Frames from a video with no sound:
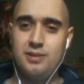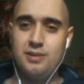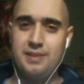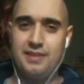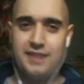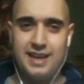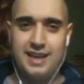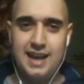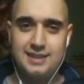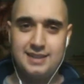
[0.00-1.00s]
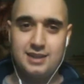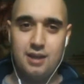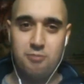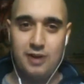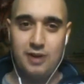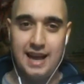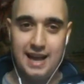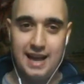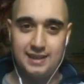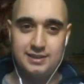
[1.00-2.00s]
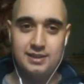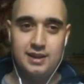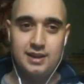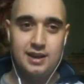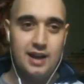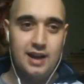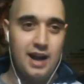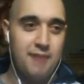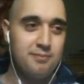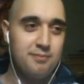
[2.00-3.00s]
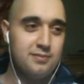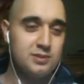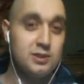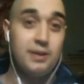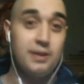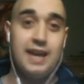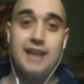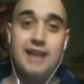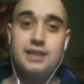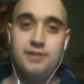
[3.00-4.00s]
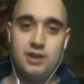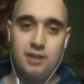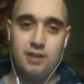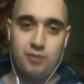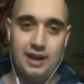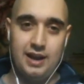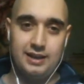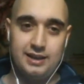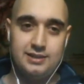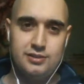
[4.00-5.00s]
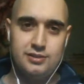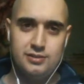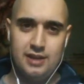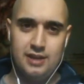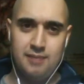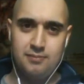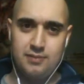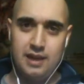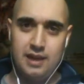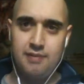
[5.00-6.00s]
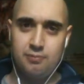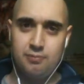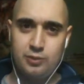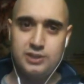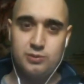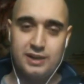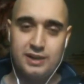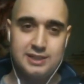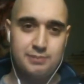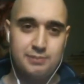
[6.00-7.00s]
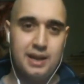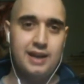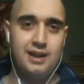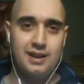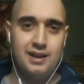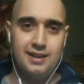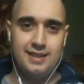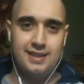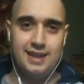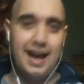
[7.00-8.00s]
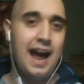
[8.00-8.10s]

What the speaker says: it be that they can't comprehend? So they can't even comprehend it, and which would explain the